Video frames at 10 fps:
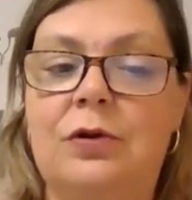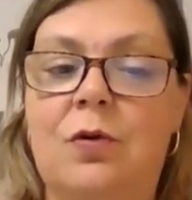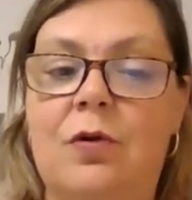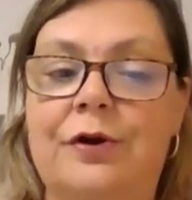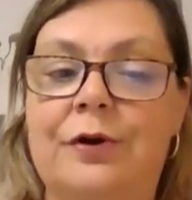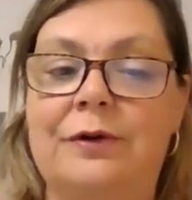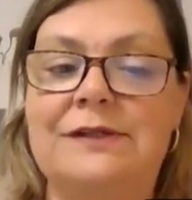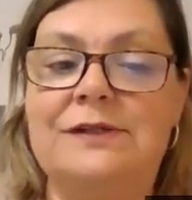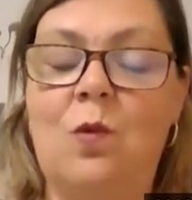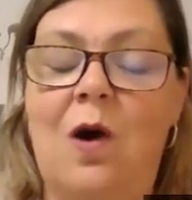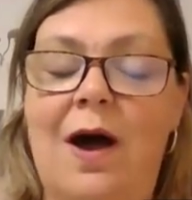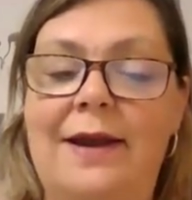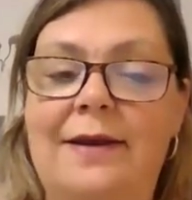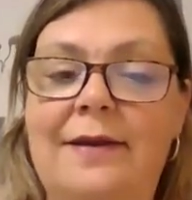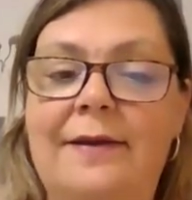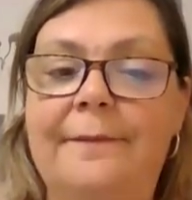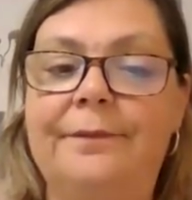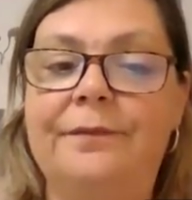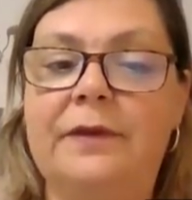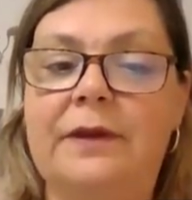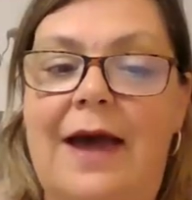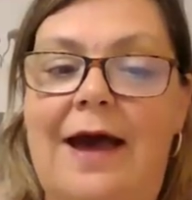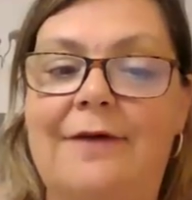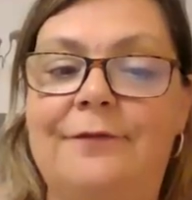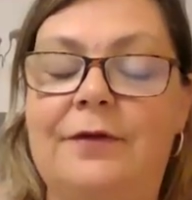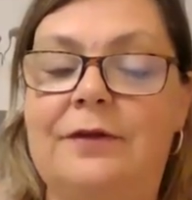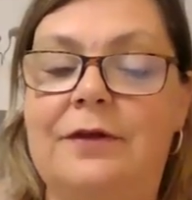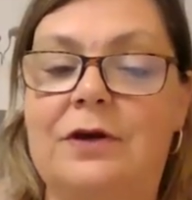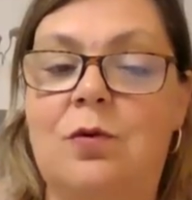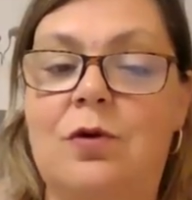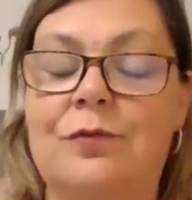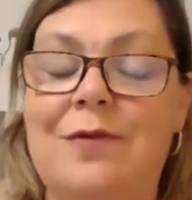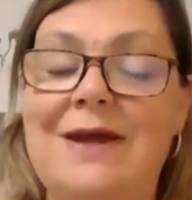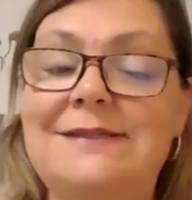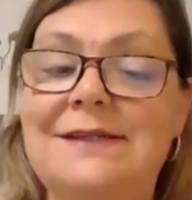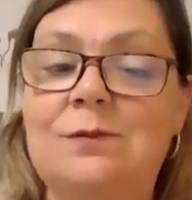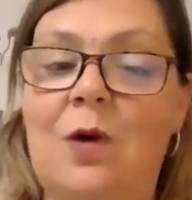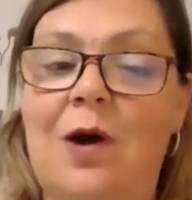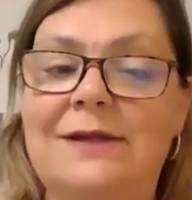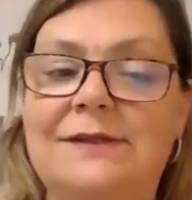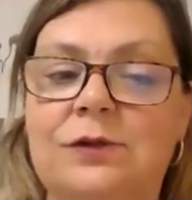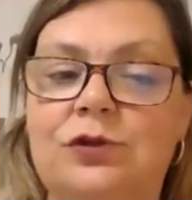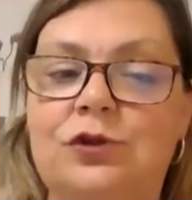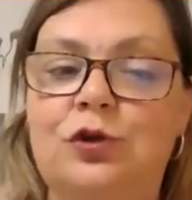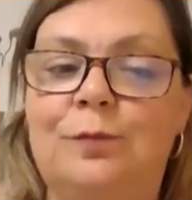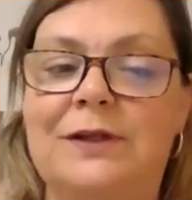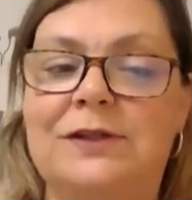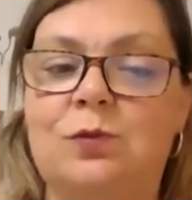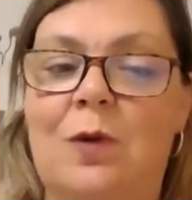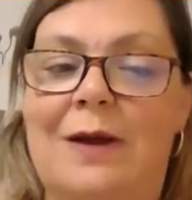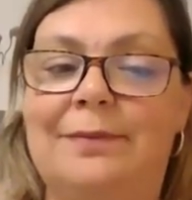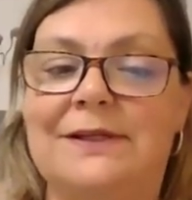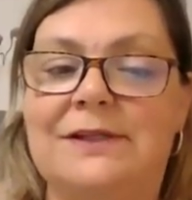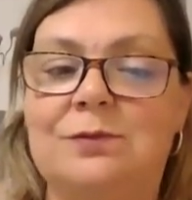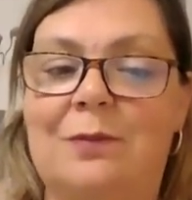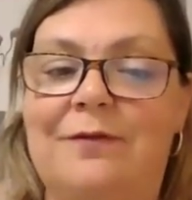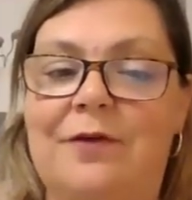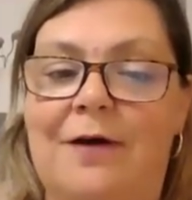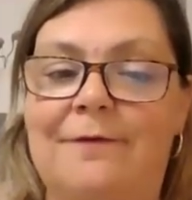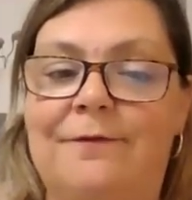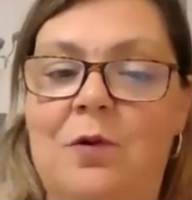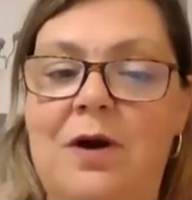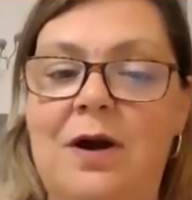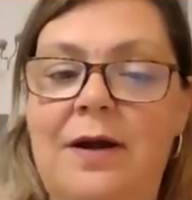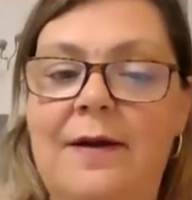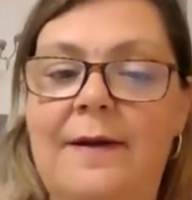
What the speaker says: Quarter note is 1. The quarter rest is 1. So 2 plus 1 plus 1, we've got 4.